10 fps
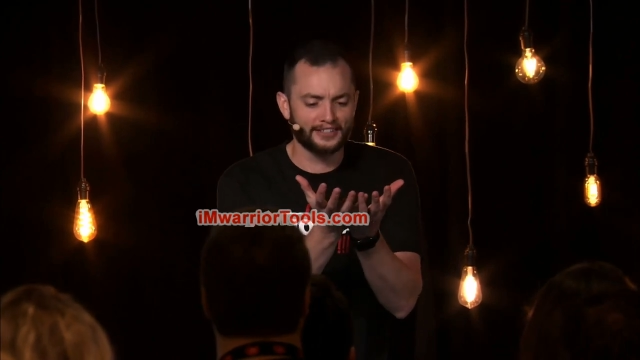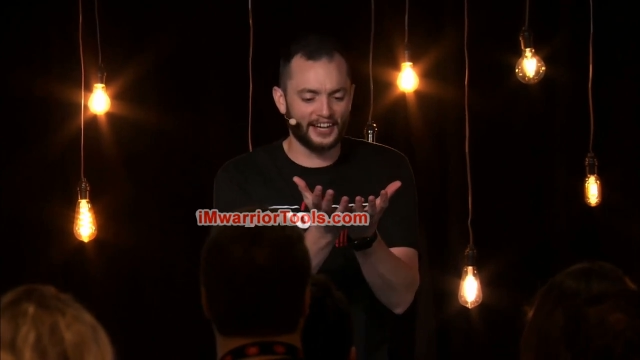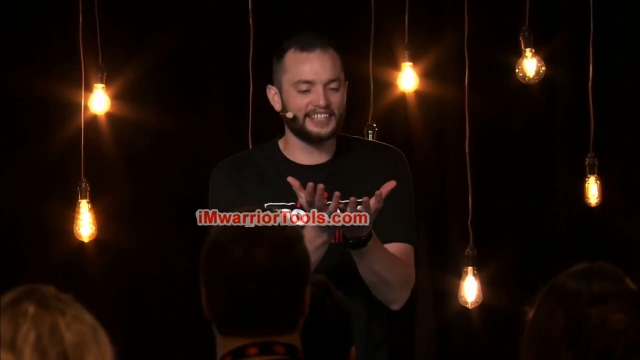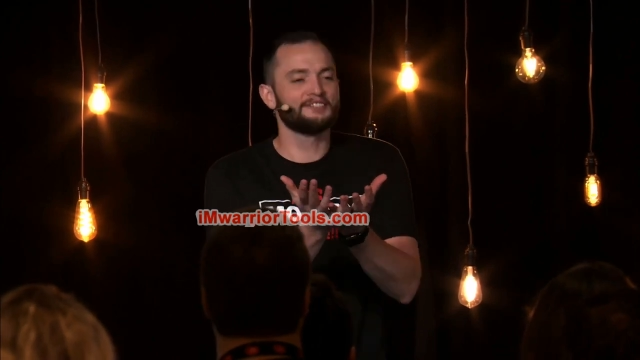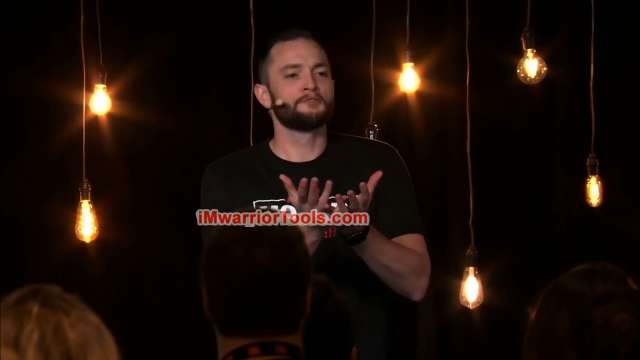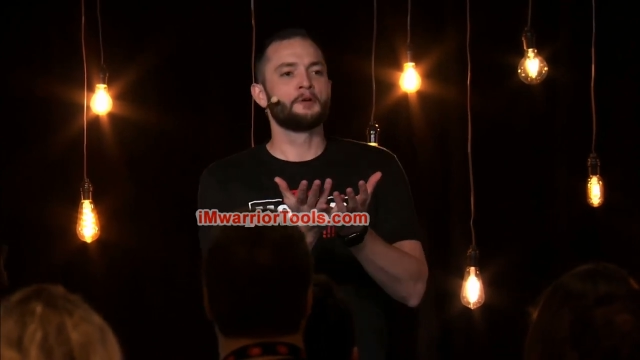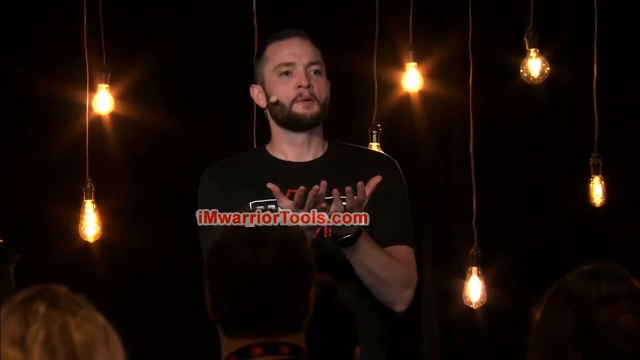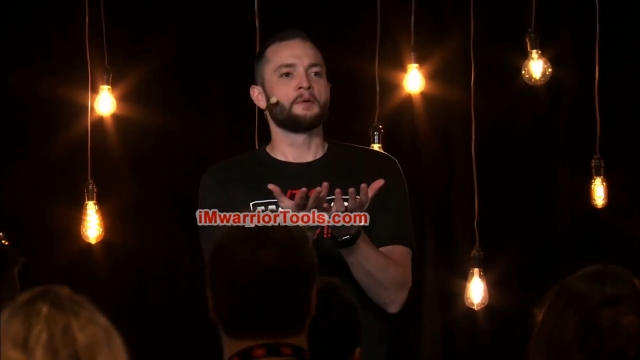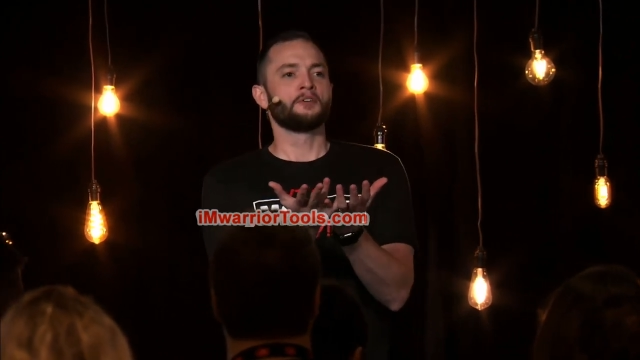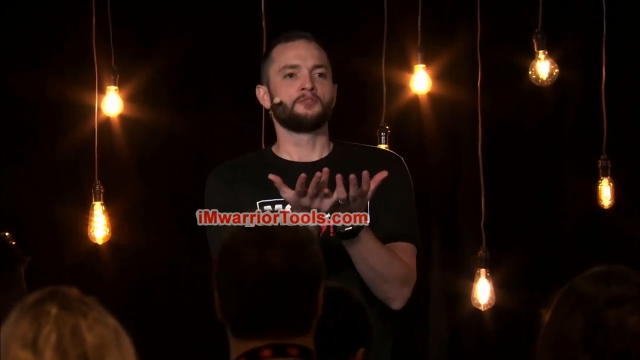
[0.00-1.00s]
Okay?
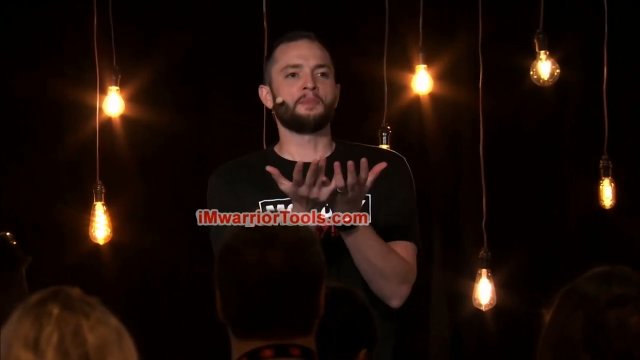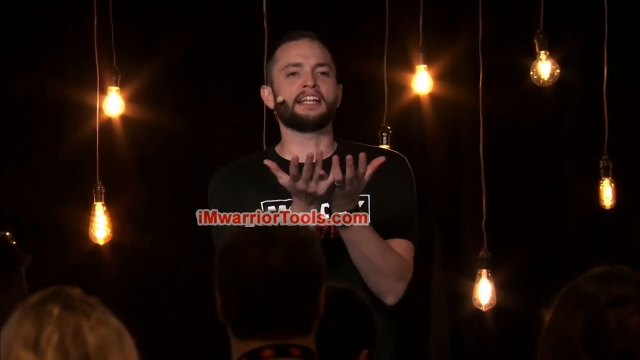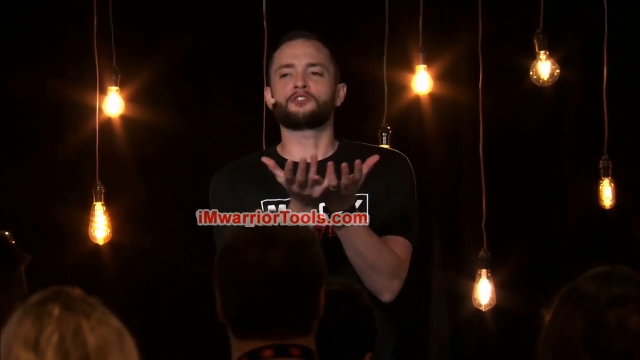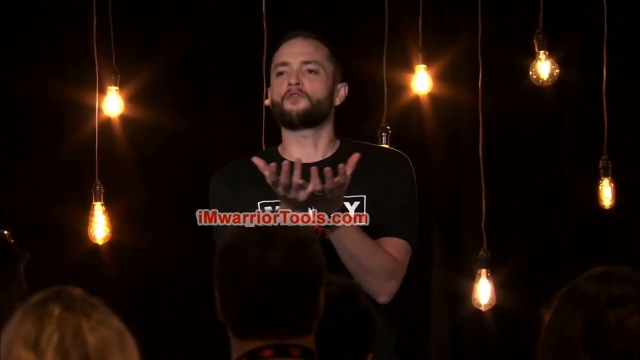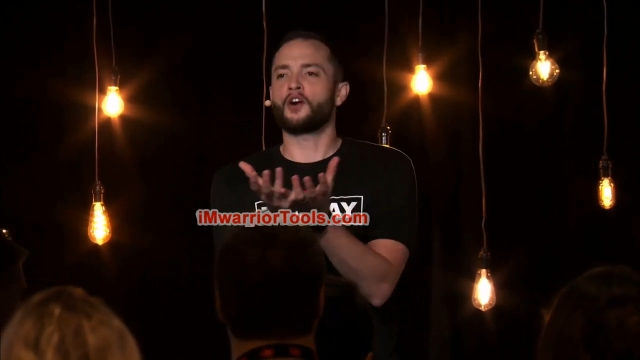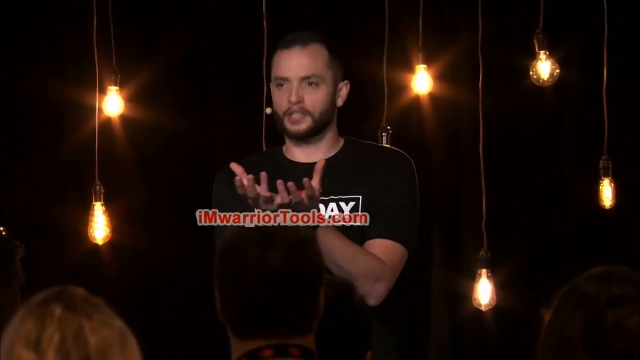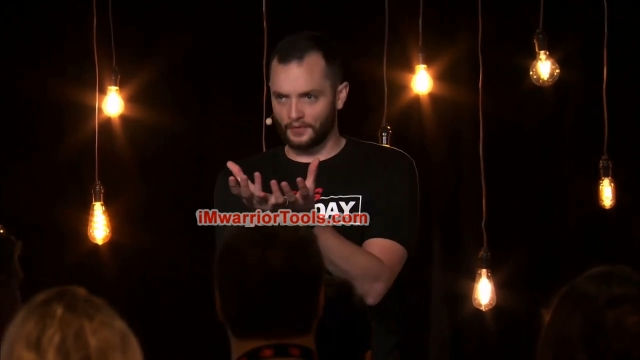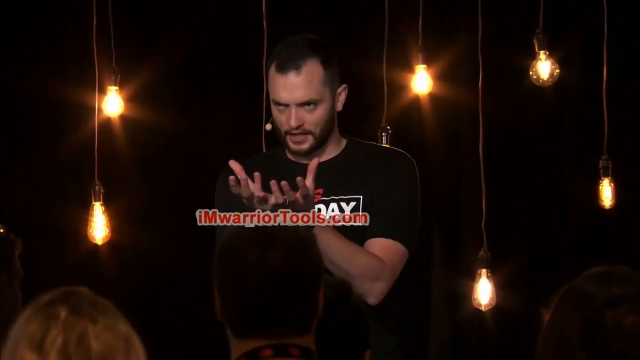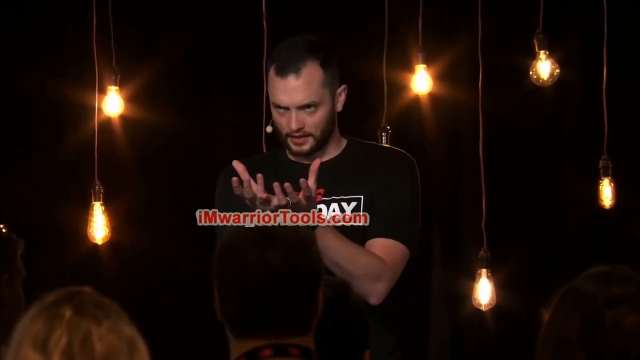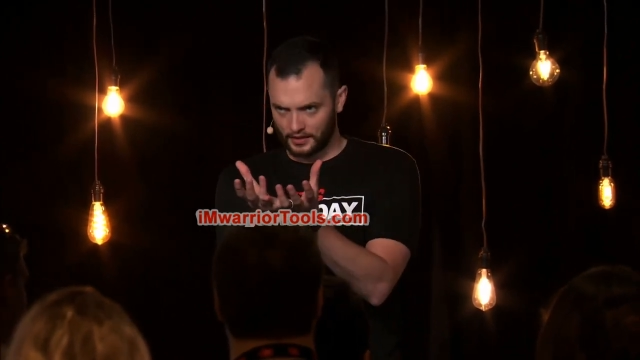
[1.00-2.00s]
Meaning, don't fall in love
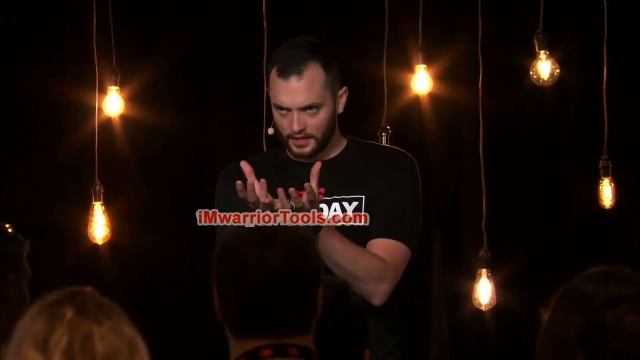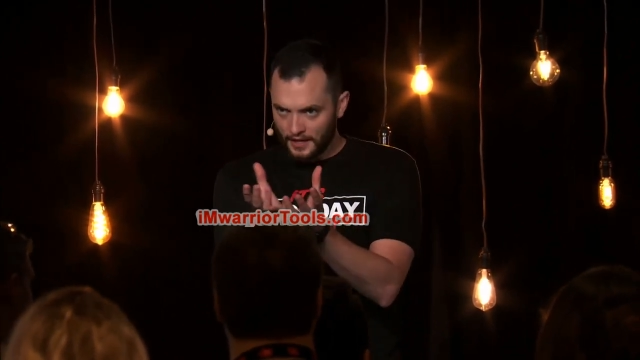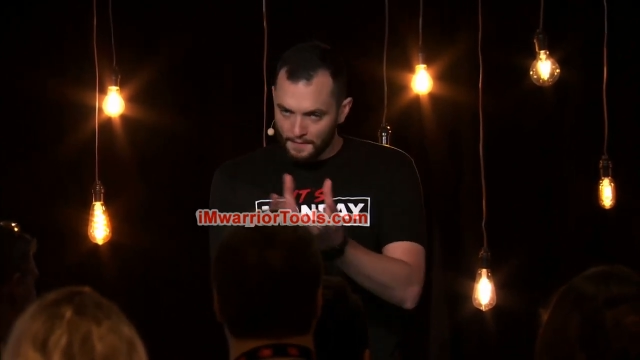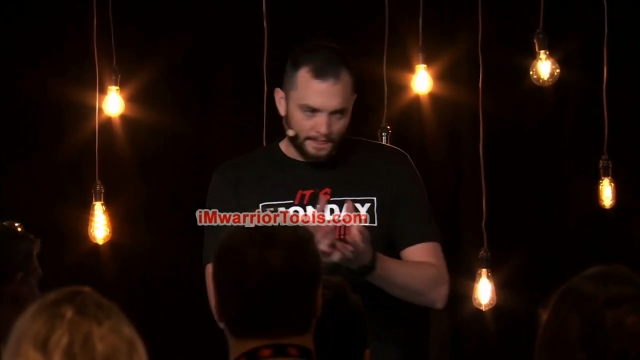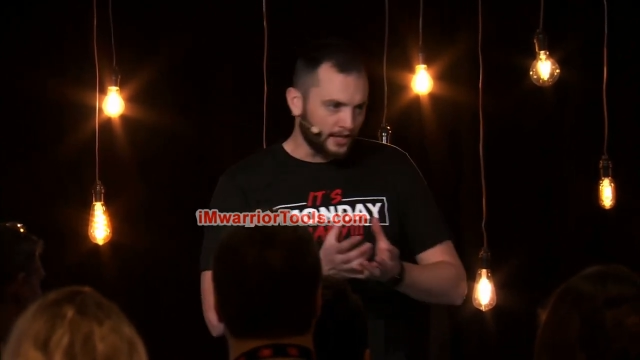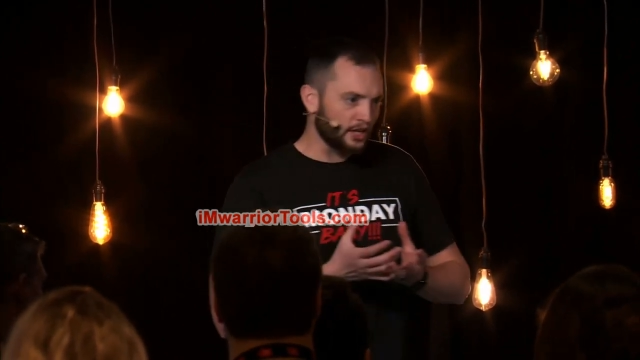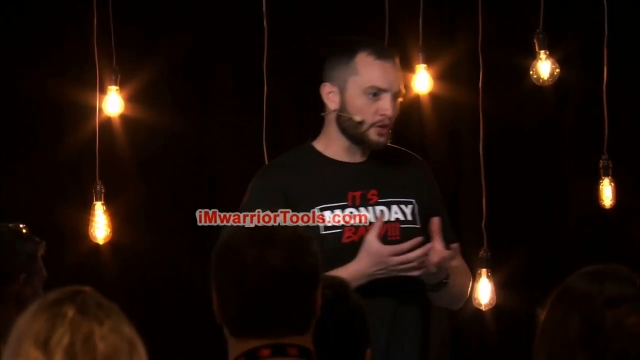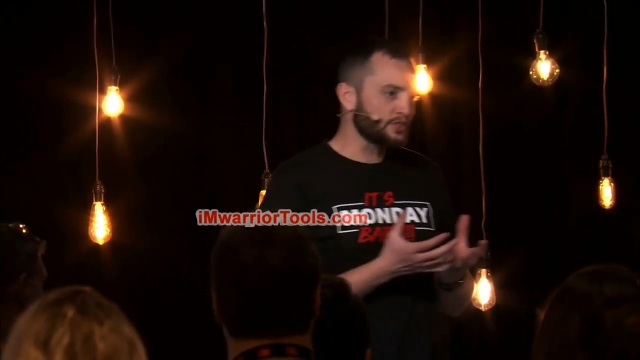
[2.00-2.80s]
with it. You're going to go